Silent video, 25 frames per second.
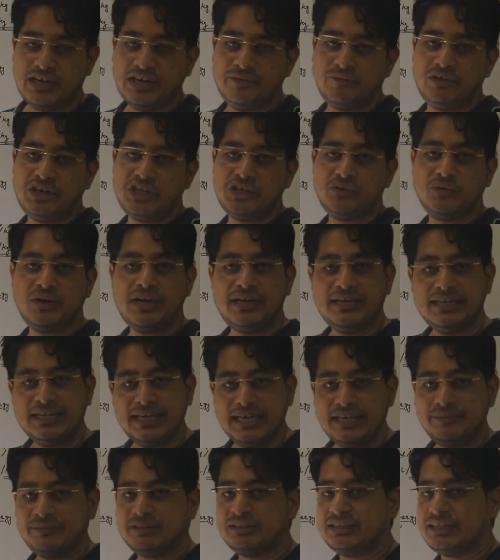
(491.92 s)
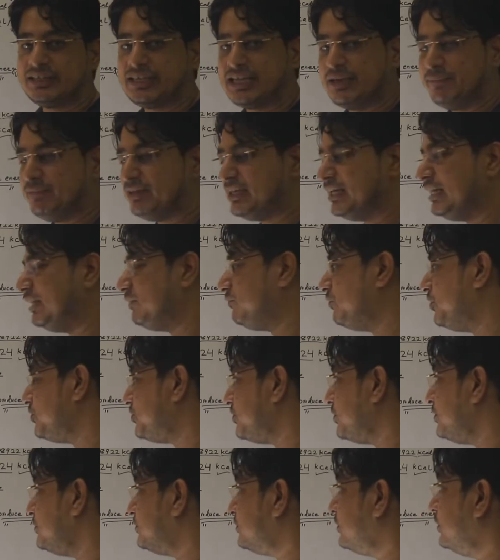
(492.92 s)
whenever you are dealing with the chemical
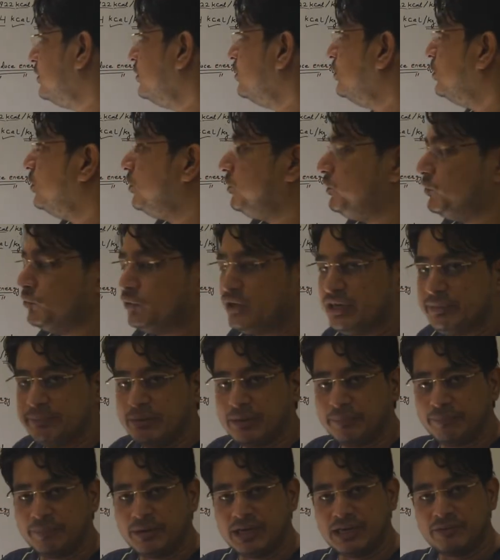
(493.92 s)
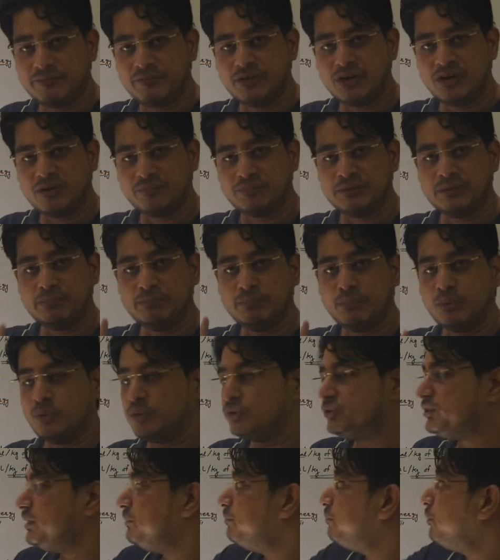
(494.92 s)
equations, do remember one of the
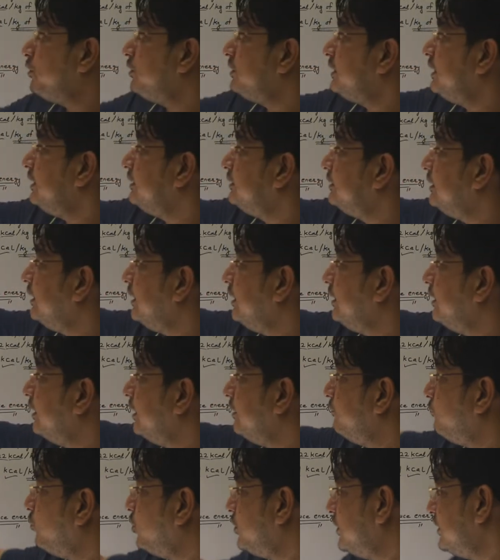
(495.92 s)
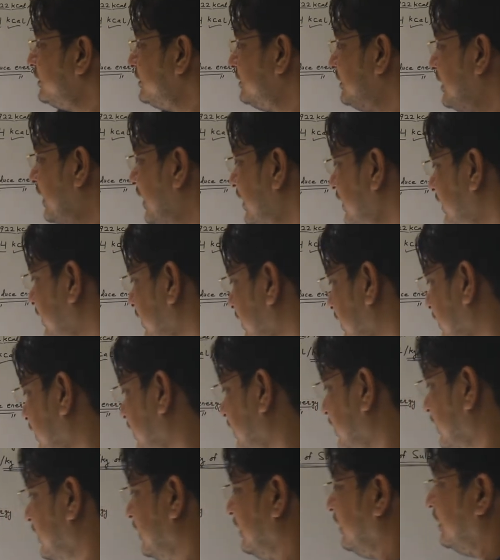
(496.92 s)
most important things, and what is that?
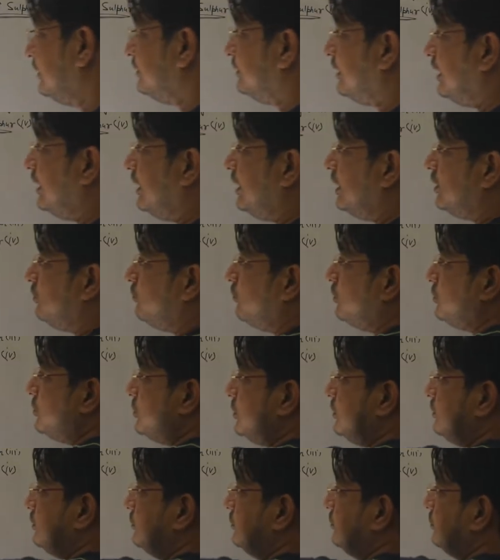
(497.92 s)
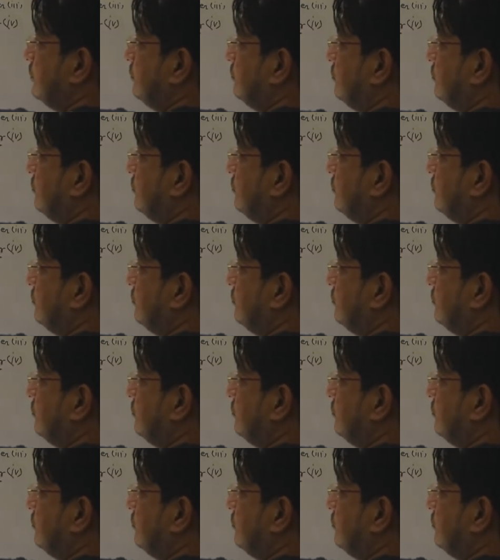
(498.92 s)
The equation